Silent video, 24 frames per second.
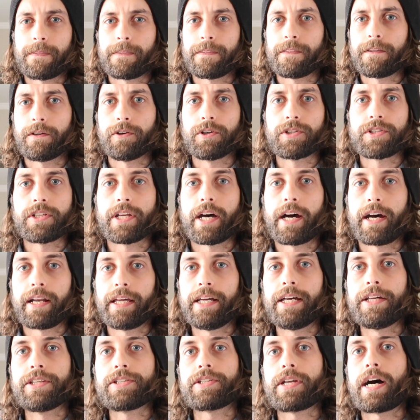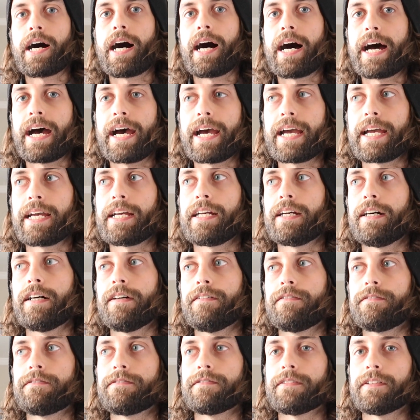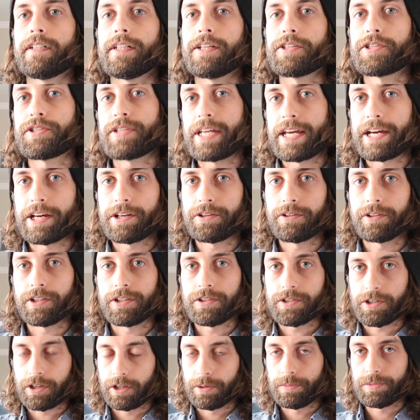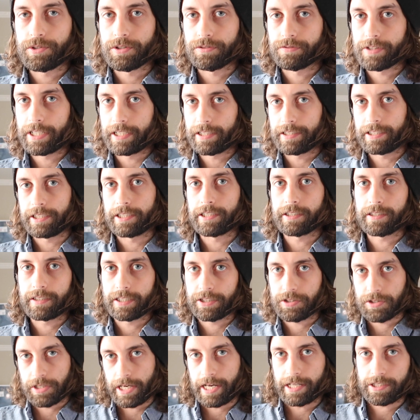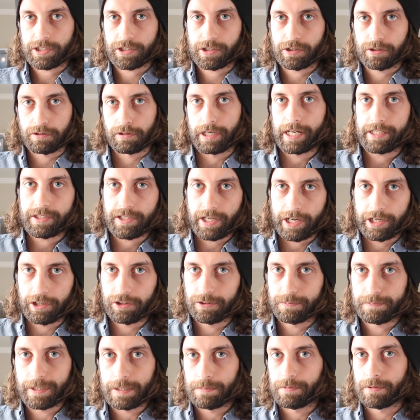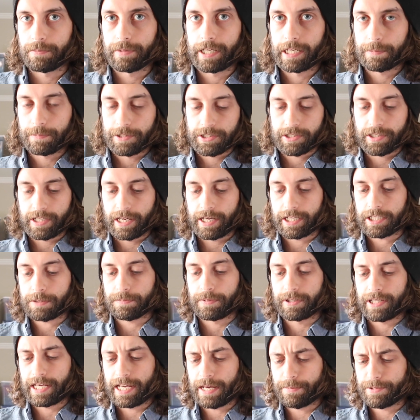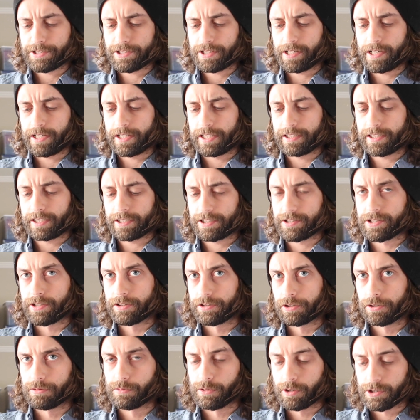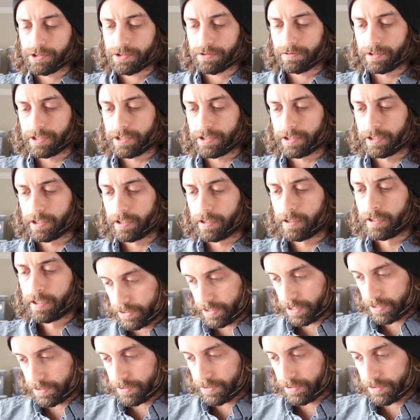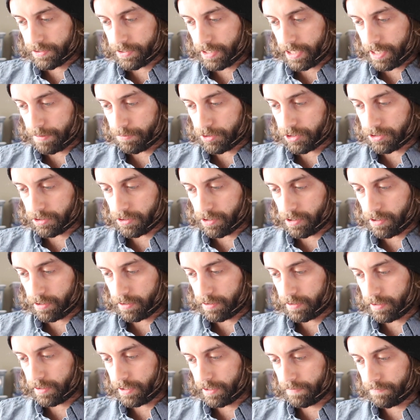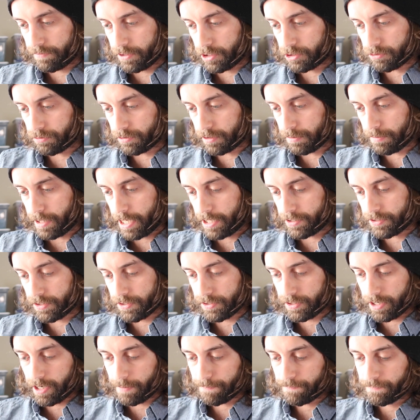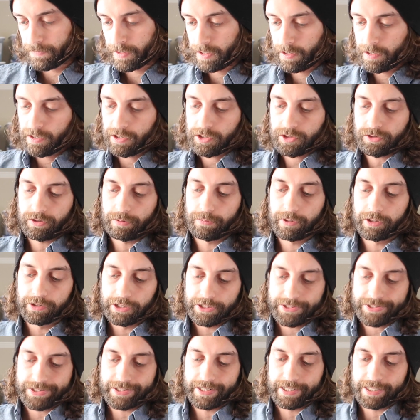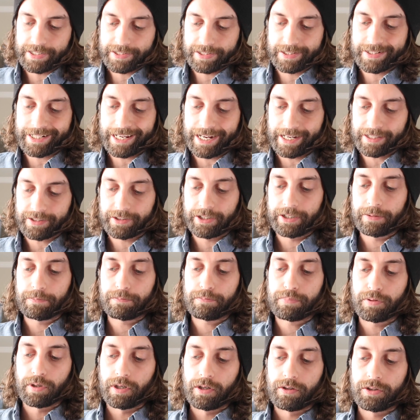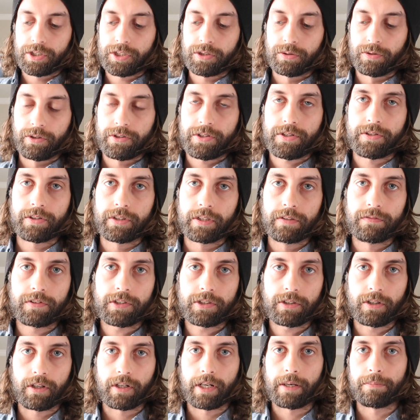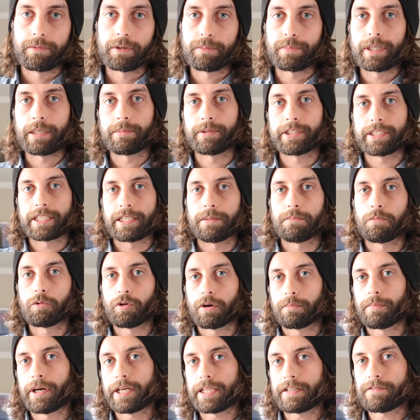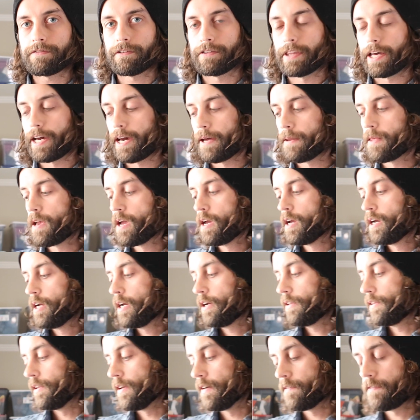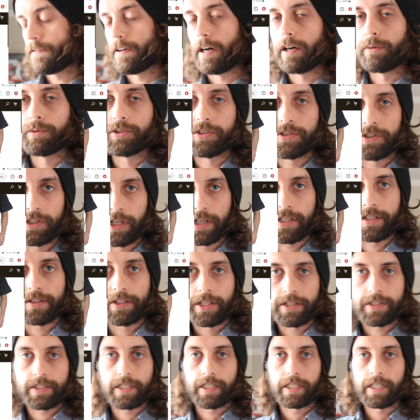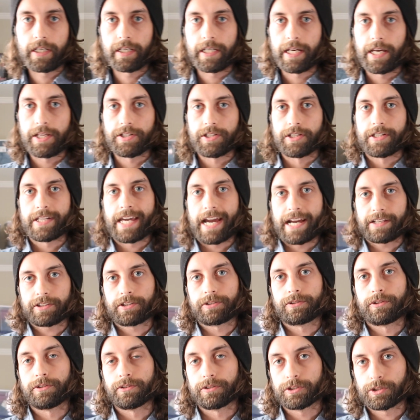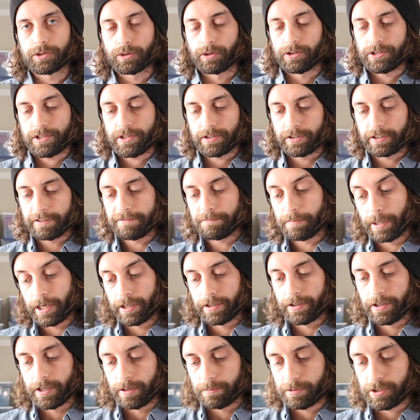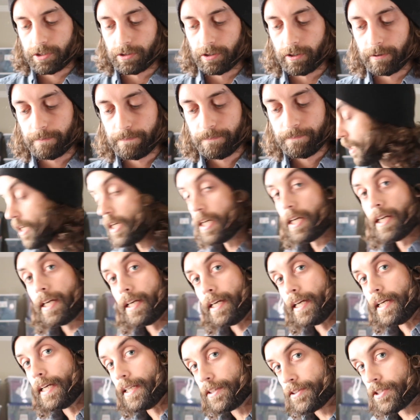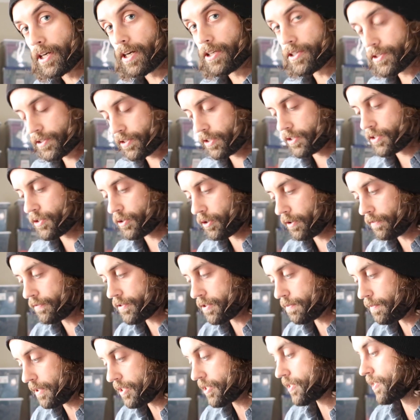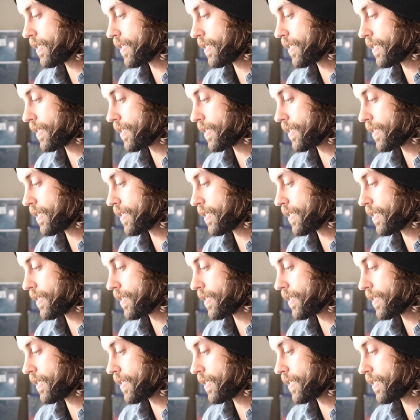There's not as high of a standard in terms of getting the exact correct title. People make mistakes, but Amazon I think is a little more stringent. It's the same shirt, it visually matches up. So I'm going to list it as the TacLite Pro short sleeve shirt. I'm going to be able to get more money for that than if I was just listing it as a tactical short sleeve button-up shirt. It does deserve to be